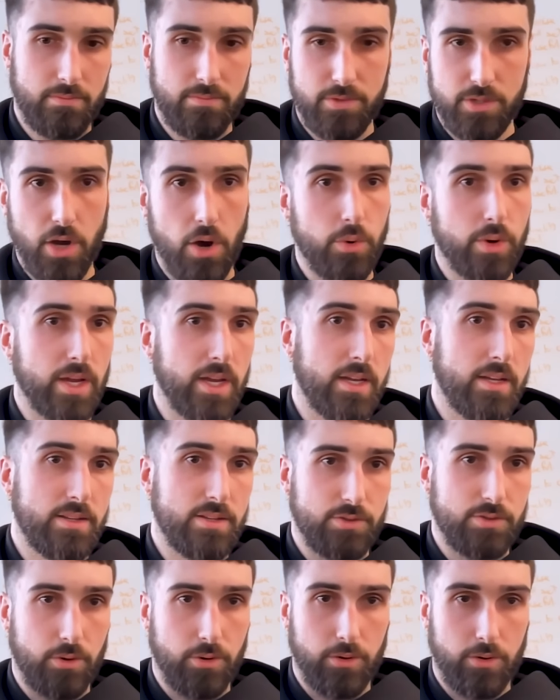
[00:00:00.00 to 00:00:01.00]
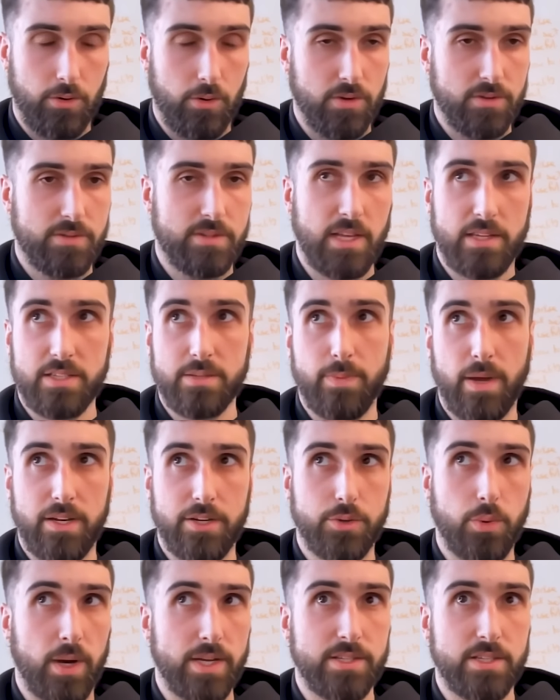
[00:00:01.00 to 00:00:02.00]
tokens, or let's
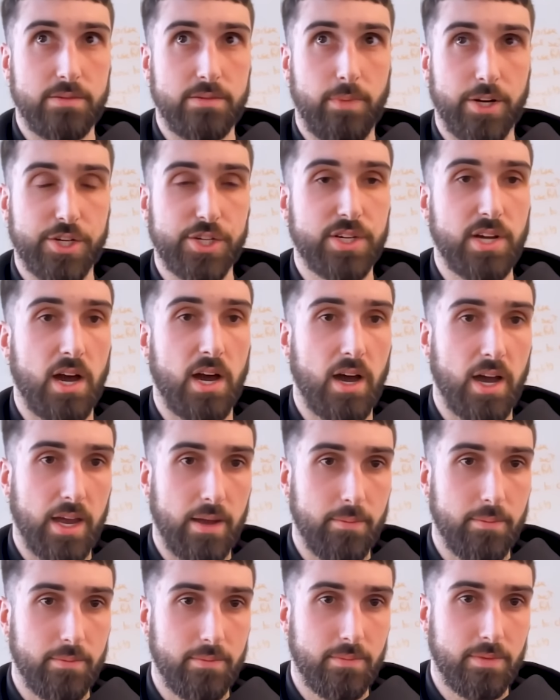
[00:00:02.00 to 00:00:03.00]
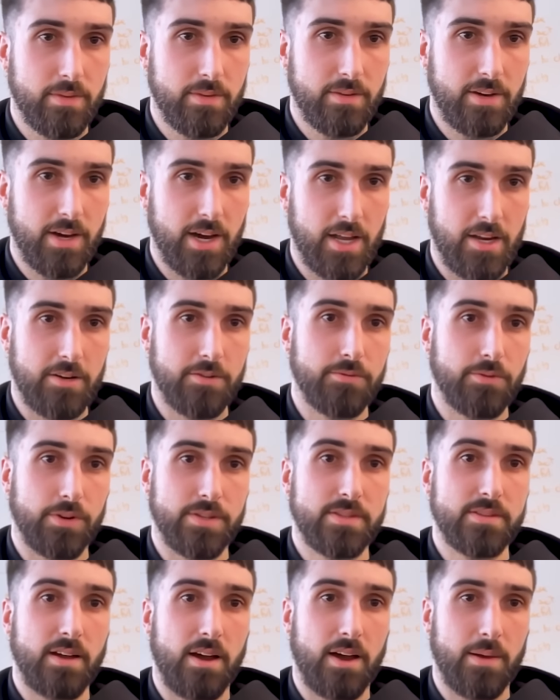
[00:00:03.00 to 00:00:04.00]
spend twice as much time at
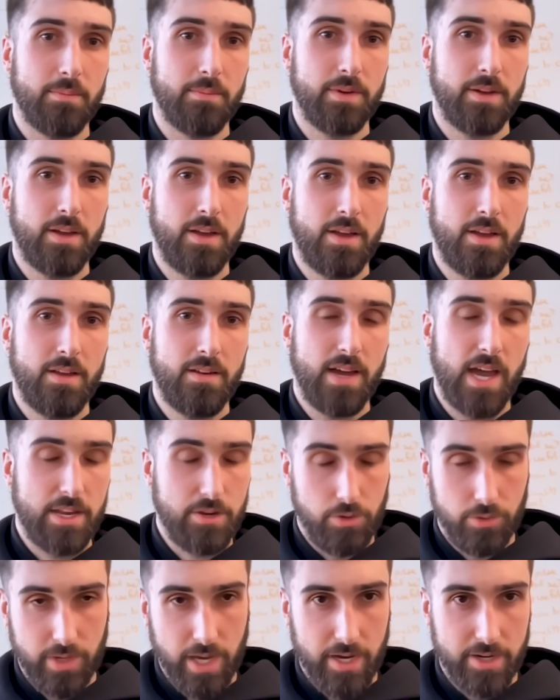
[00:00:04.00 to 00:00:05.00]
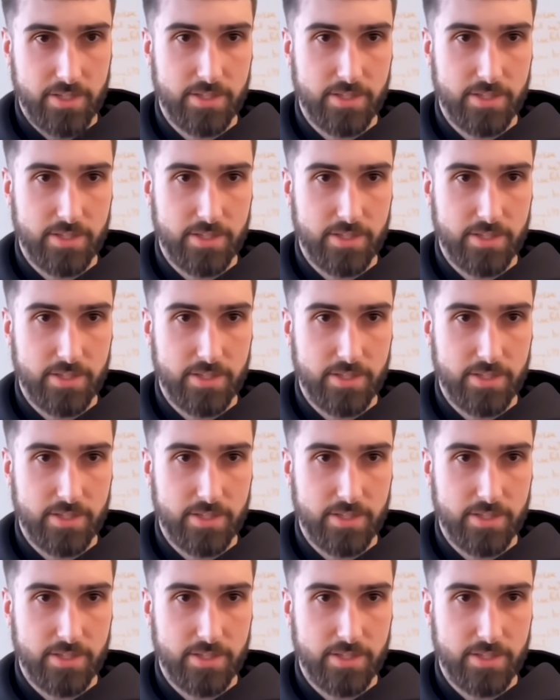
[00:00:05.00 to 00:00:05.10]
inference time, and you'll get a